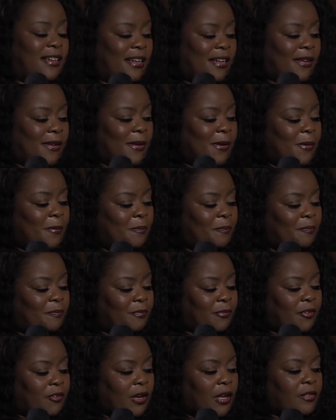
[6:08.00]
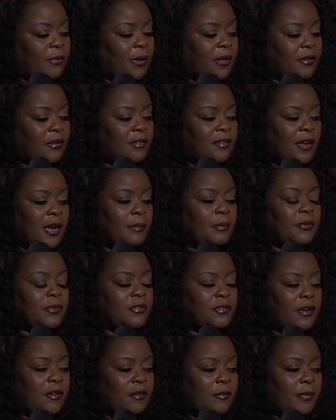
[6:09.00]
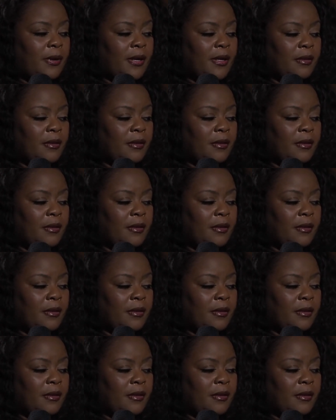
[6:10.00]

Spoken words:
And so I bought the samples so that everybody